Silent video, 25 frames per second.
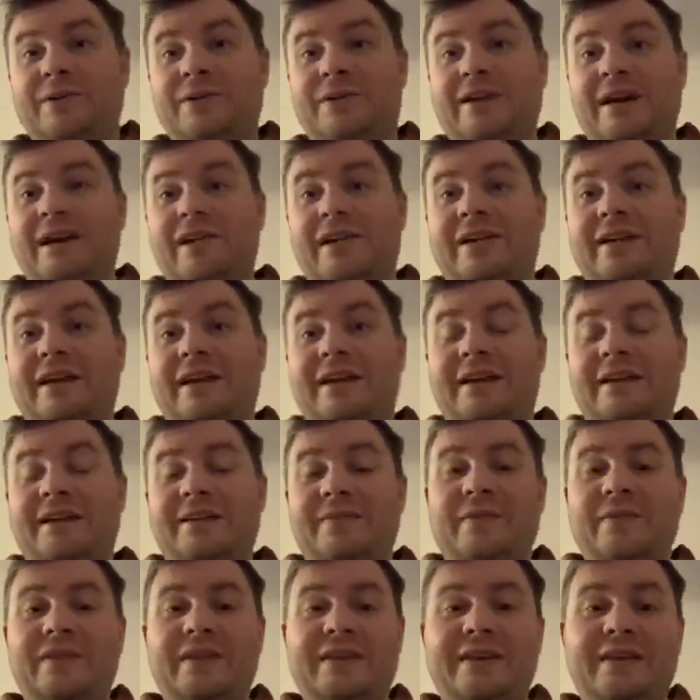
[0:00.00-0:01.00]
the other day,
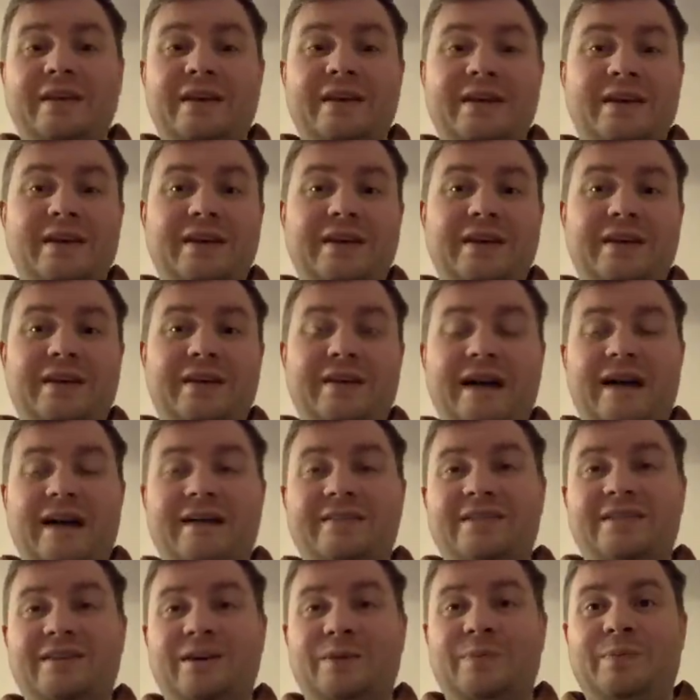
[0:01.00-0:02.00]
uh,
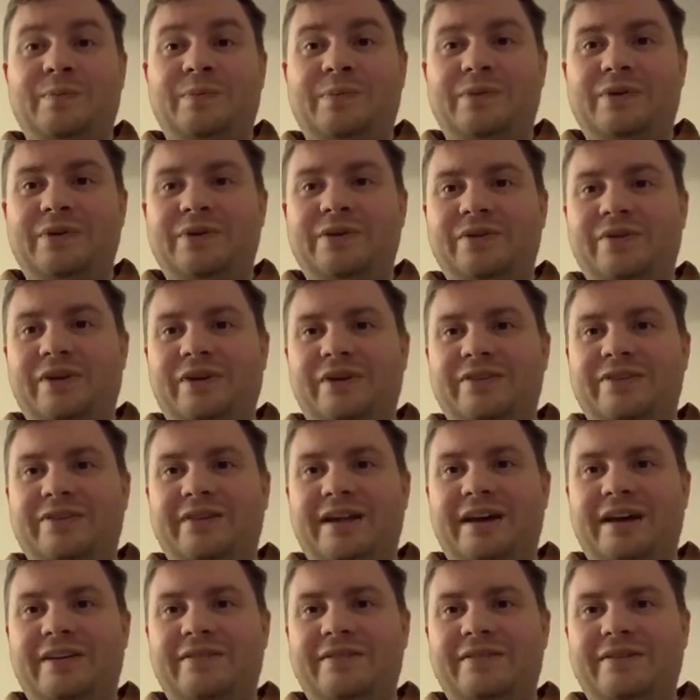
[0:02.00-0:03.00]
Yasopp does
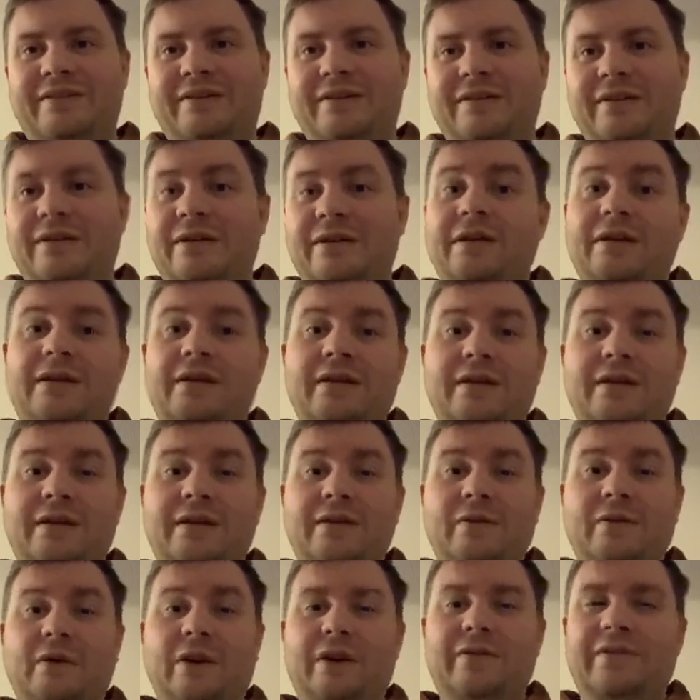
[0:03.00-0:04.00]
have...
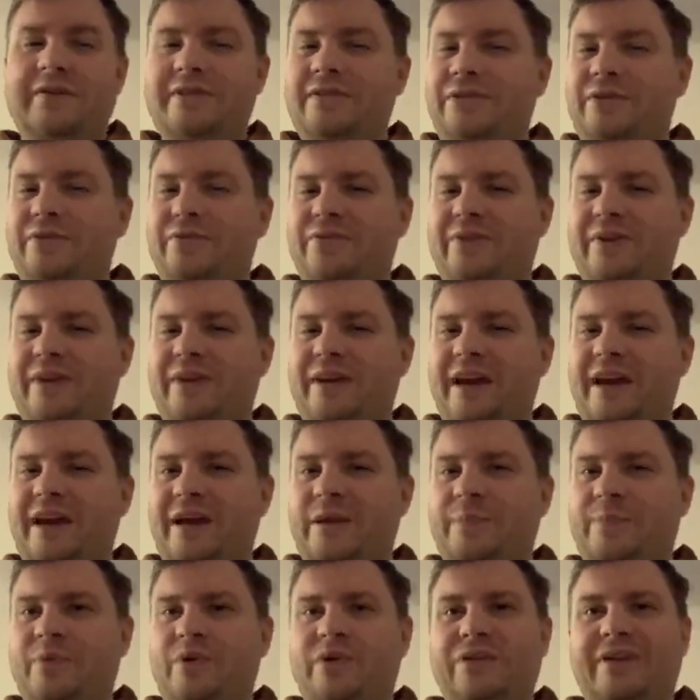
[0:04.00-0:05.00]
Well, I think, don't think
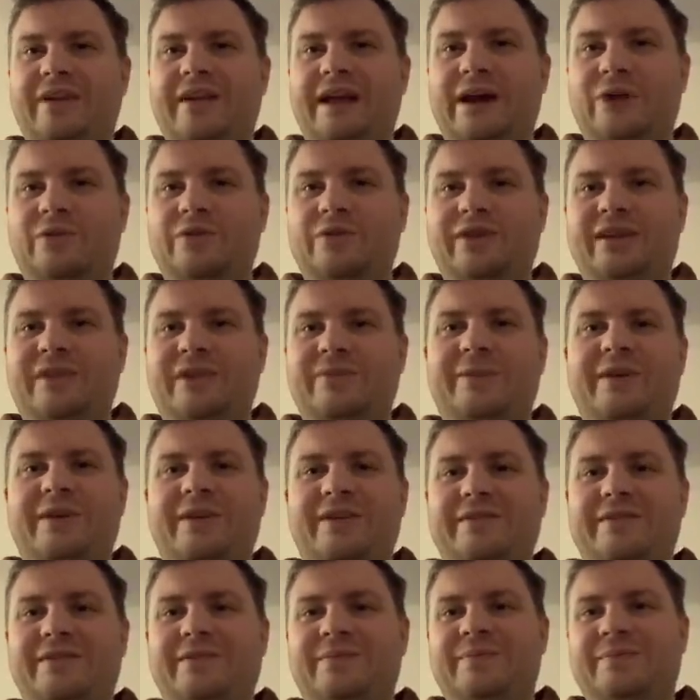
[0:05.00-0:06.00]
I put it out yet, but
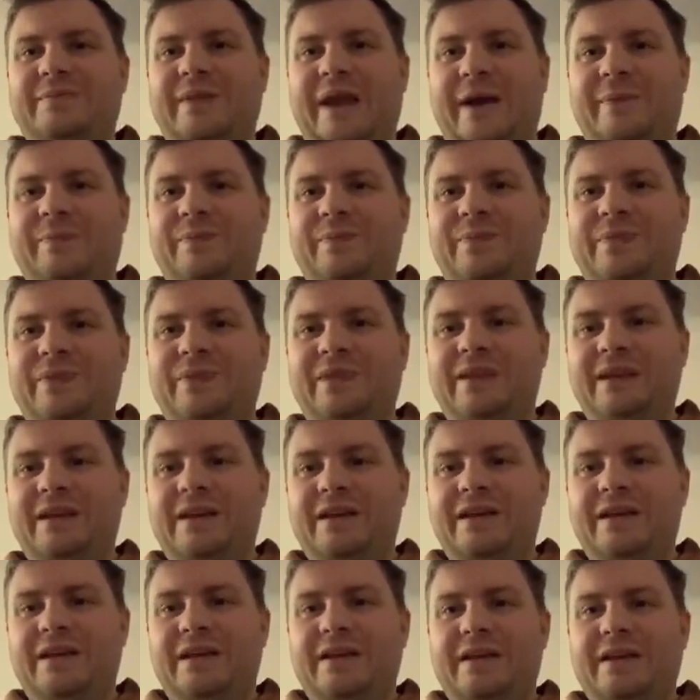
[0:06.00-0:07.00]
yeah.
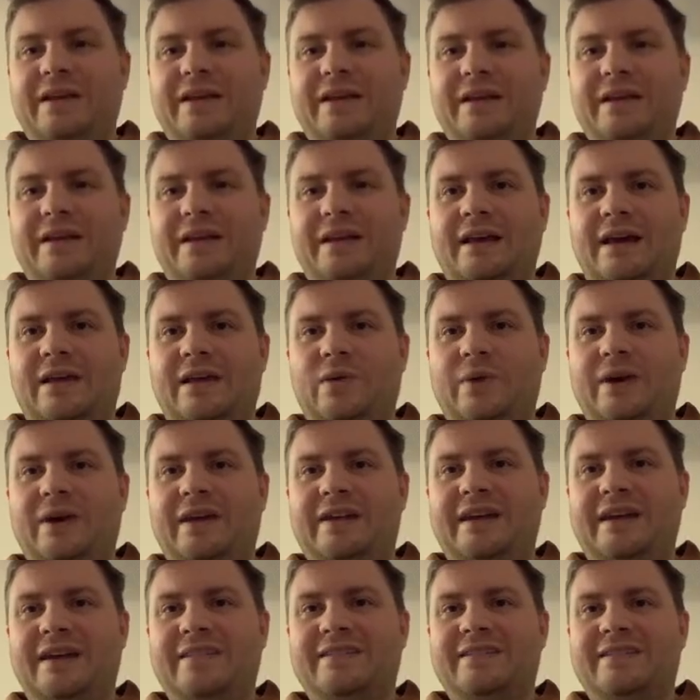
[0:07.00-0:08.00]
Anyway,
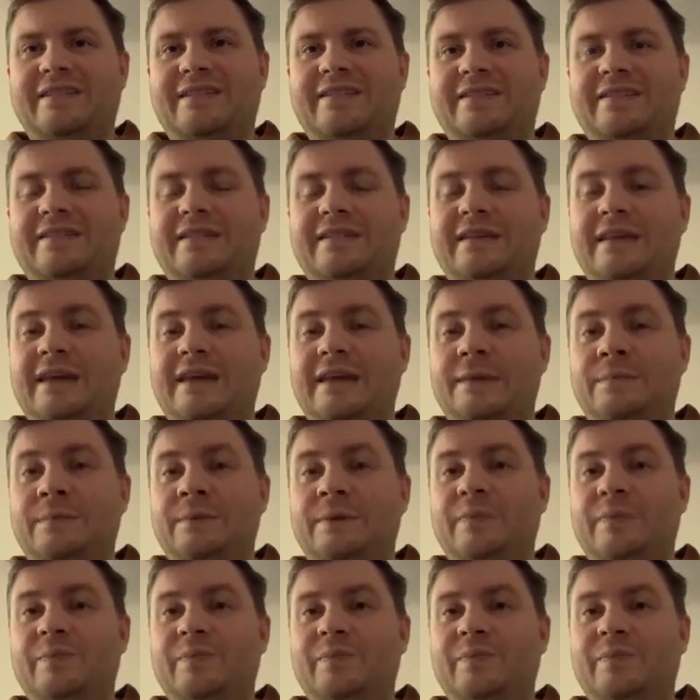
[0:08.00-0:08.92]
that's the team.